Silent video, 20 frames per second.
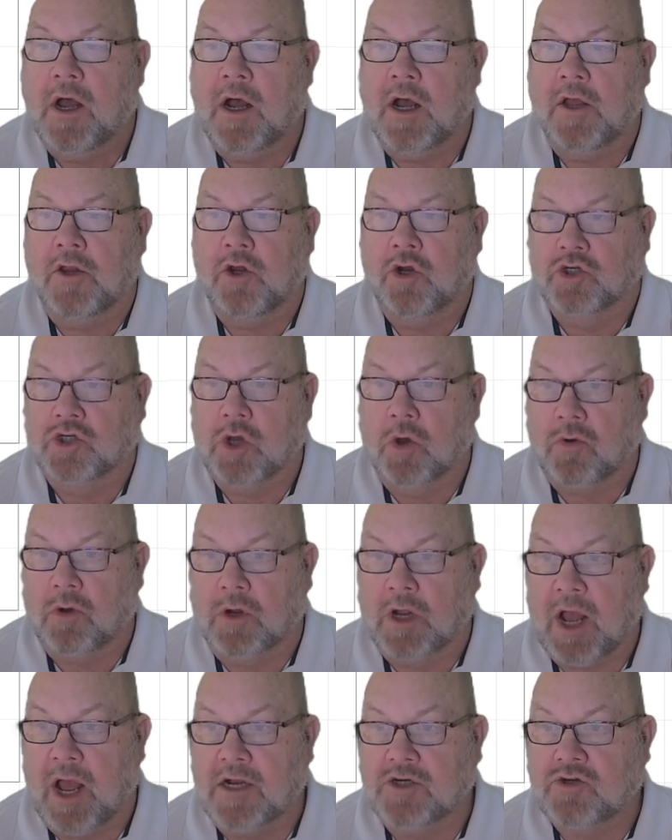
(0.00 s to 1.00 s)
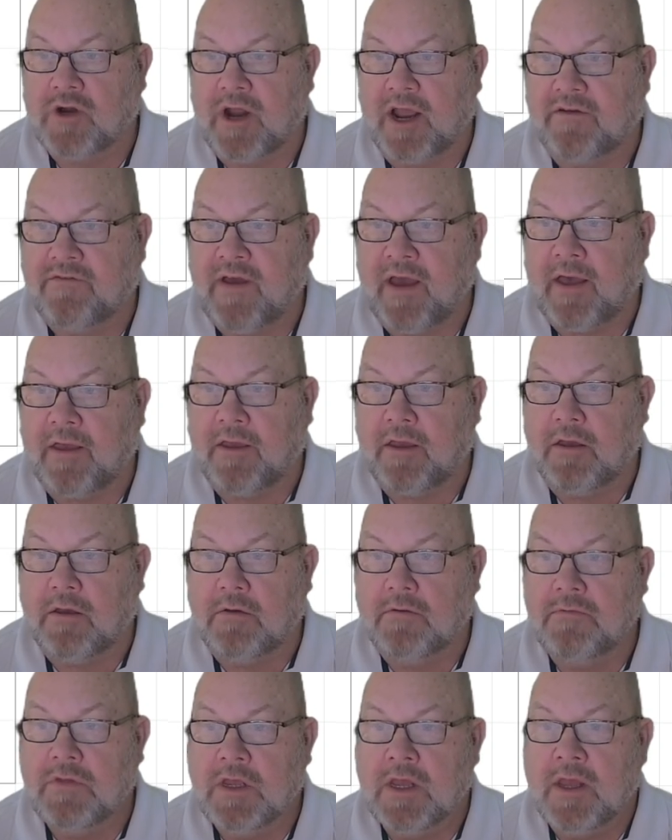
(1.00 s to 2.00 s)
your total contract
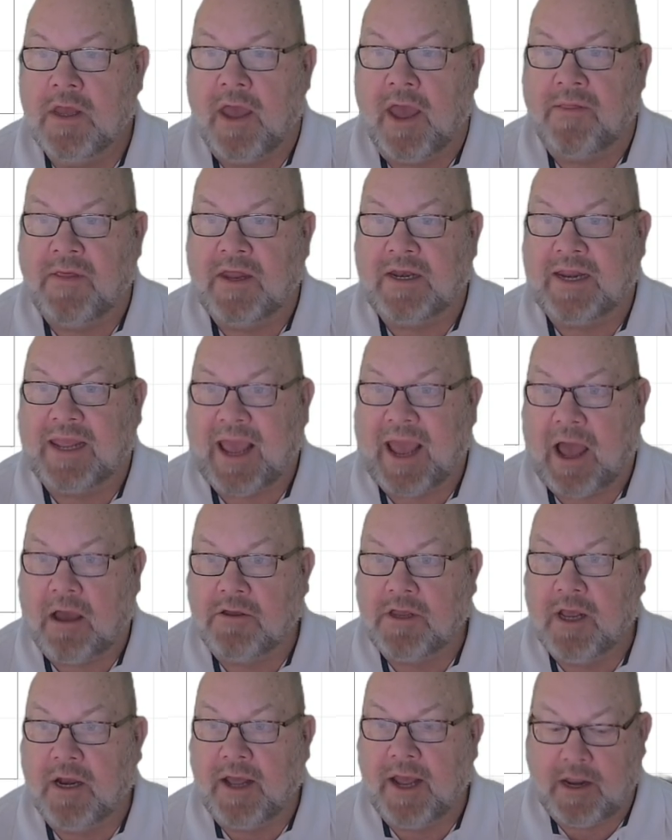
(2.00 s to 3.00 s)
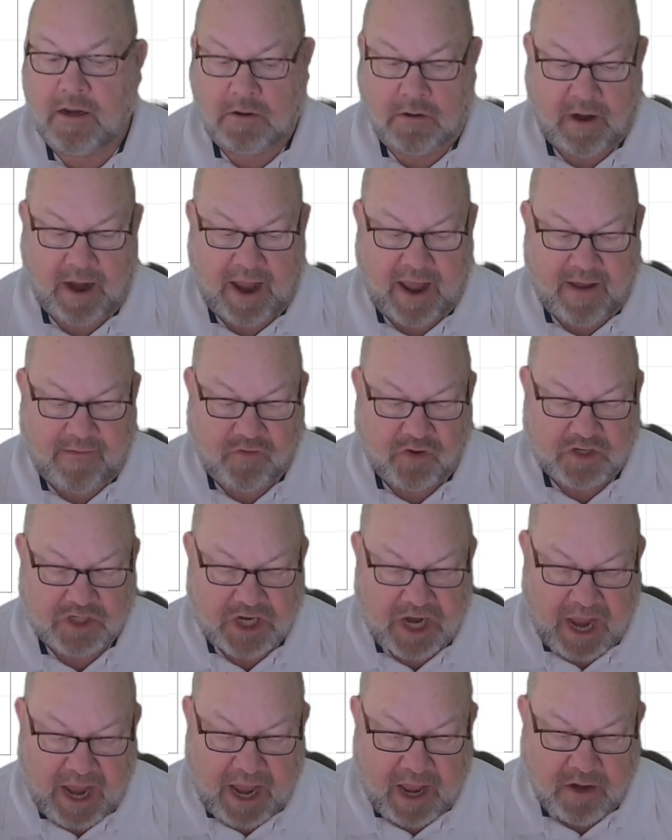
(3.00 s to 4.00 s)
value, and then calculate your
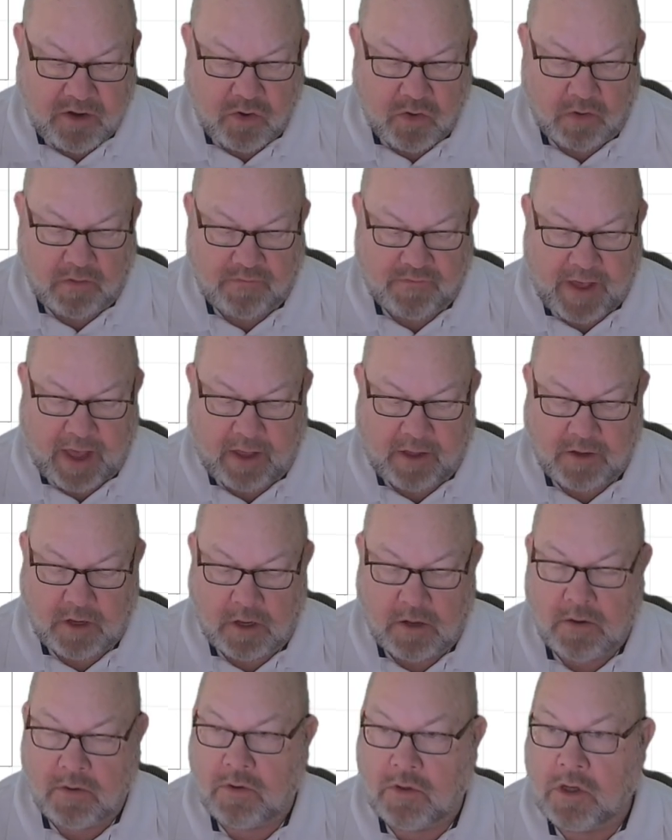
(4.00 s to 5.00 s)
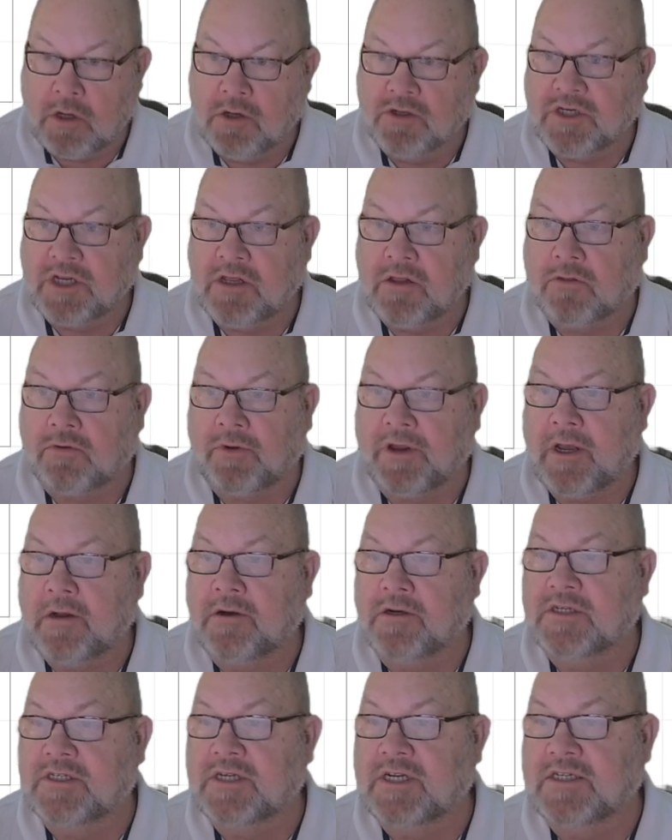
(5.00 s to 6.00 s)
average annual value using
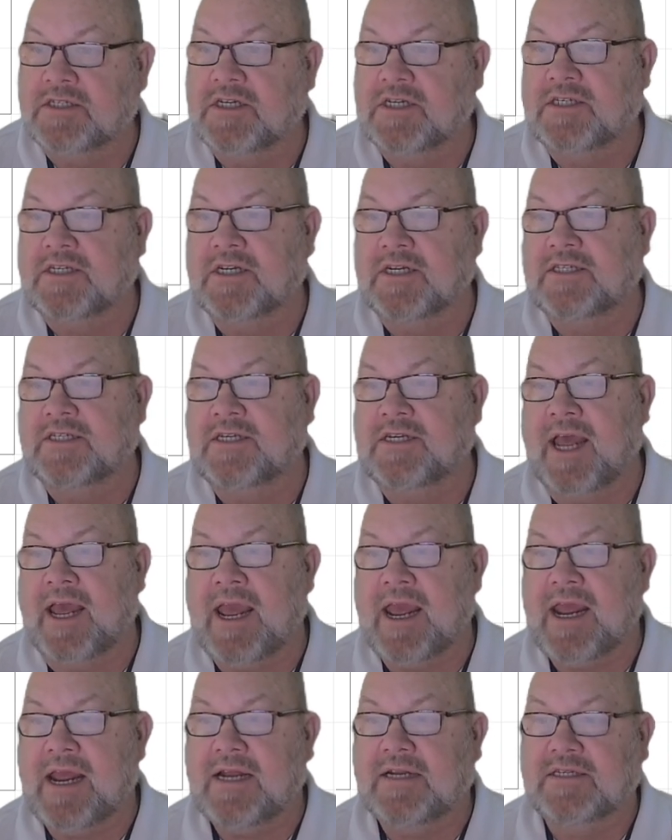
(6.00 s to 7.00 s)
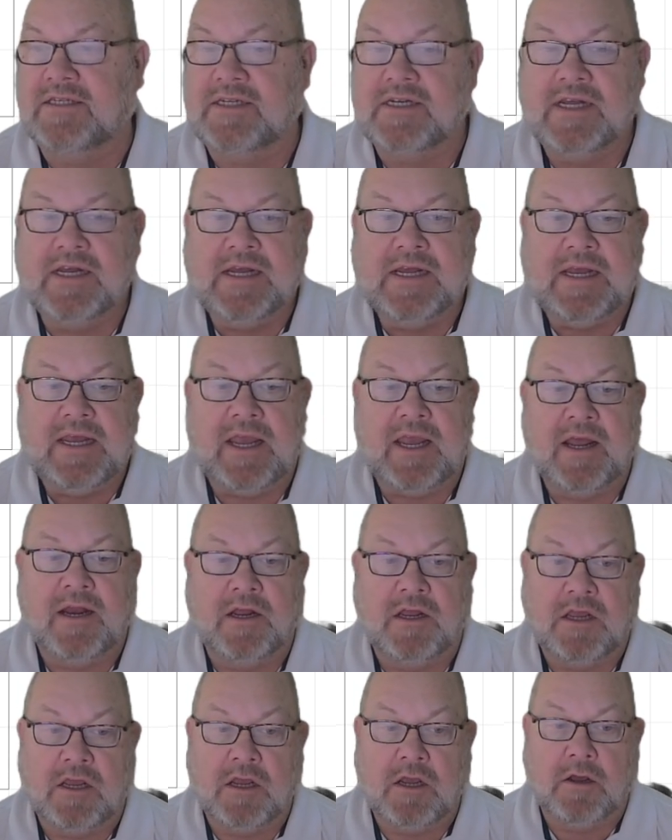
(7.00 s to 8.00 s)
366 days in a
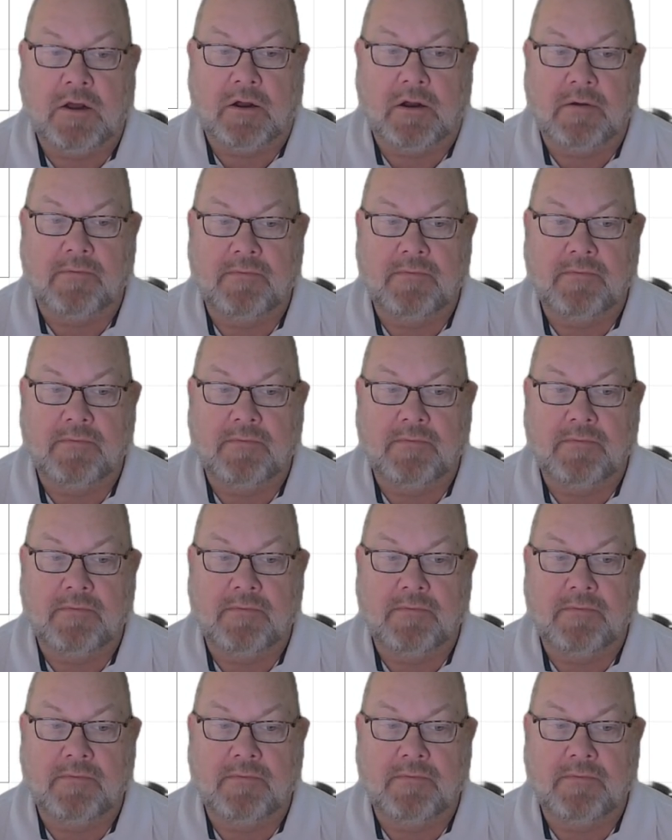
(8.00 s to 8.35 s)
year.